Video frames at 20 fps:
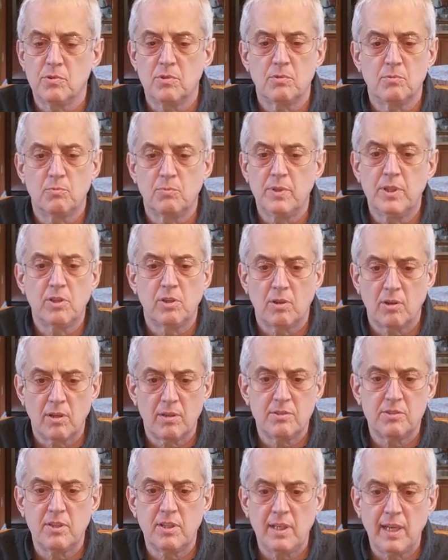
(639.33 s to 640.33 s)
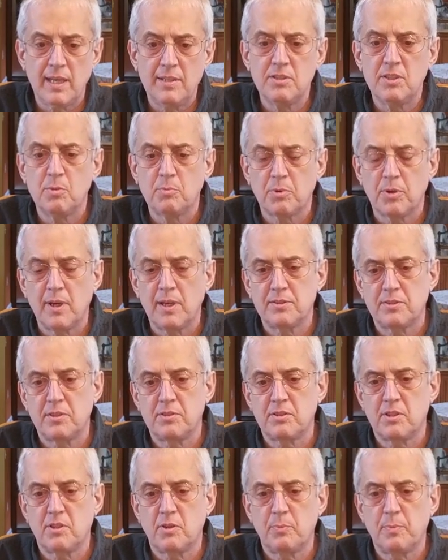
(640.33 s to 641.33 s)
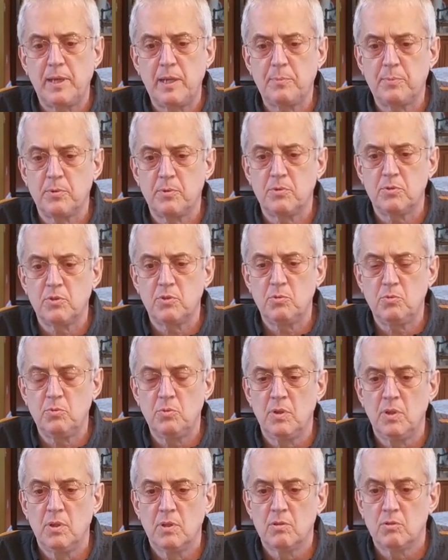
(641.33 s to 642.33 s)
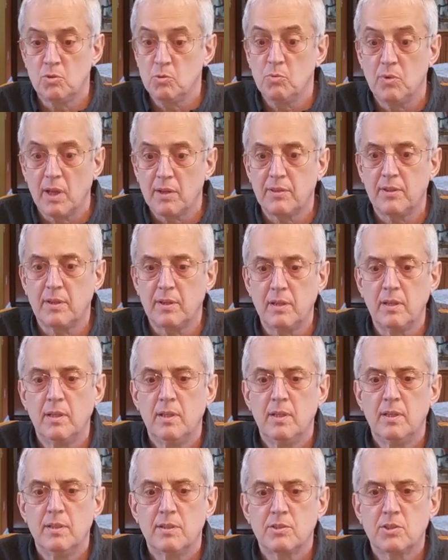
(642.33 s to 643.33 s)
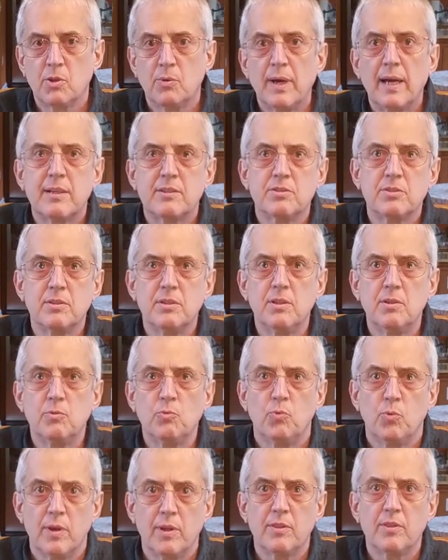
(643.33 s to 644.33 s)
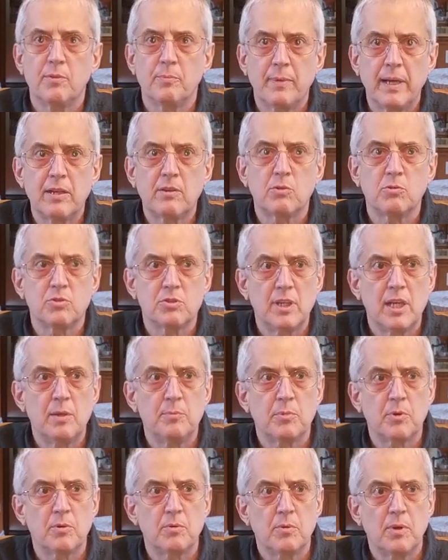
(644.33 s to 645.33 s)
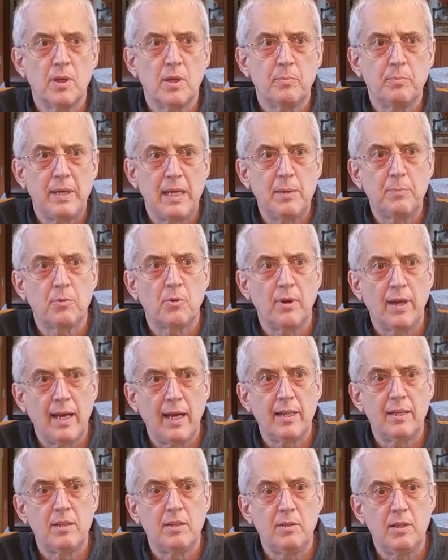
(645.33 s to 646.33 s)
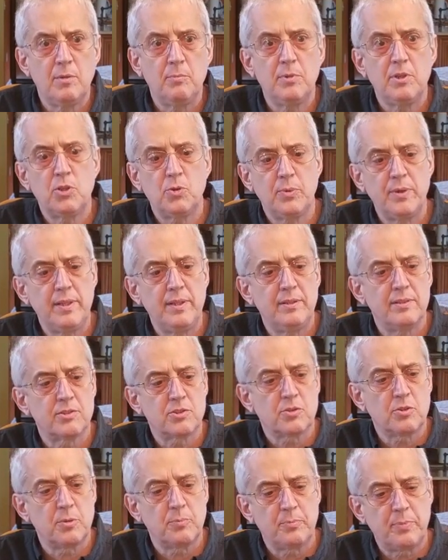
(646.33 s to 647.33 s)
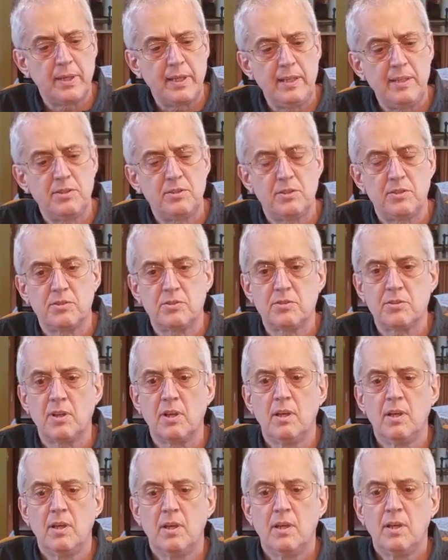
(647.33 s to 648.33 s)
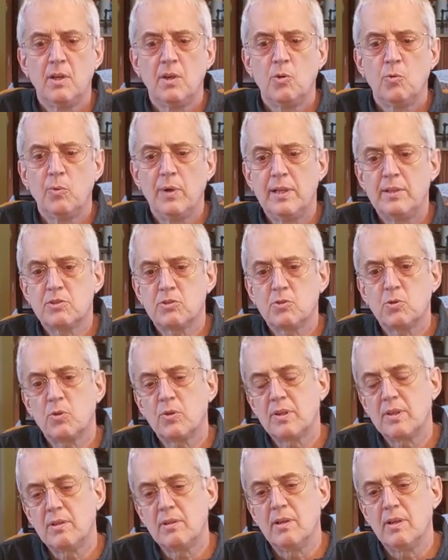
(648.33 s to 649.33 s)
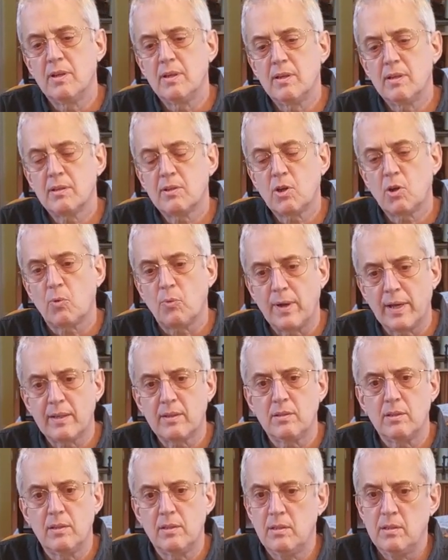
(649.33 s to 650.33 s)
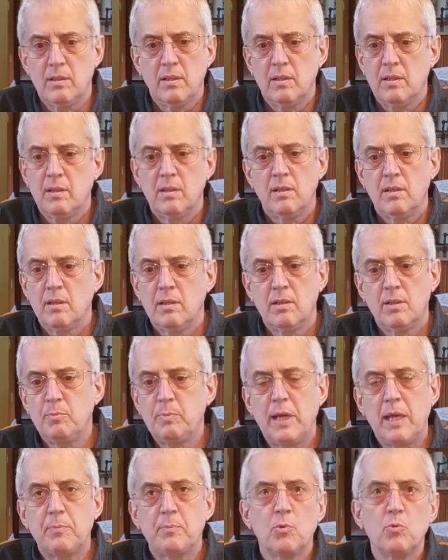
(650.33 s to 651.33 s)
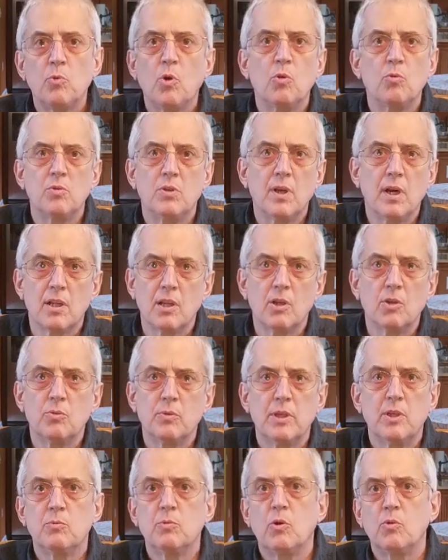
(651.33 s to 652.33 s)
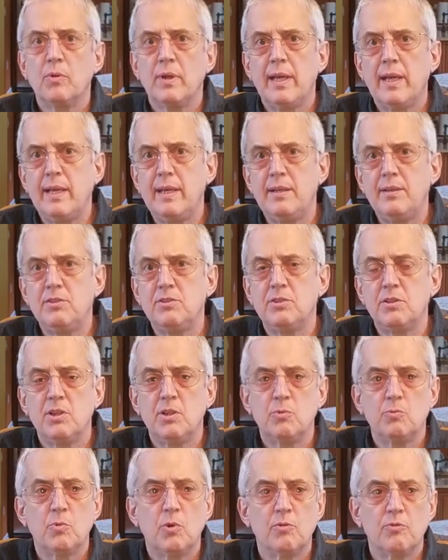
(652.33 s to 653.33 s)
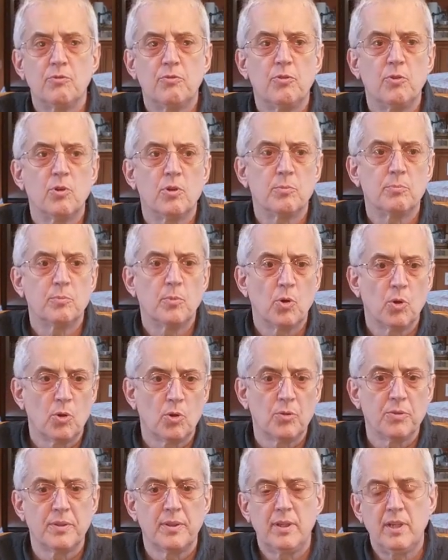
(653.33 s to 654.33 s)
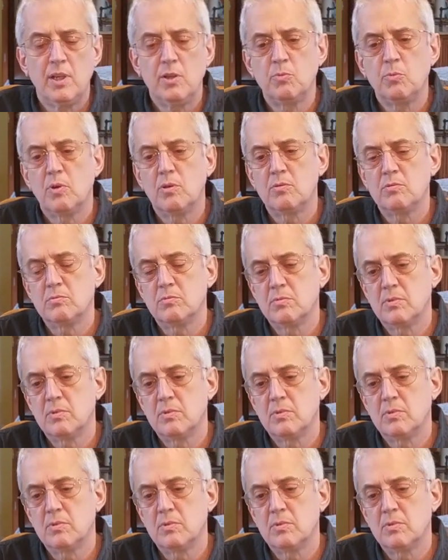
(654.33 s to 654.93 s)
retards the aging process of the paper to nothing. So actually, with the micro chamber paper added in between the script pages, when stored correctly, the paper won't yellow, it won't age, it won't form mold, it won't